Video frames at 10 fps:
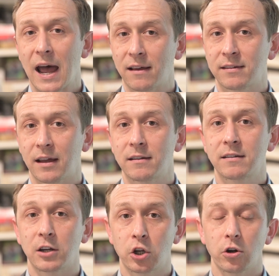assets
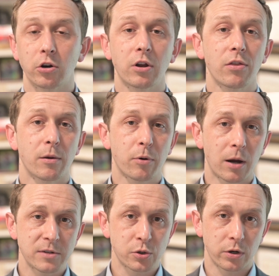secured the
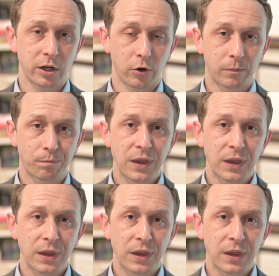promissory note.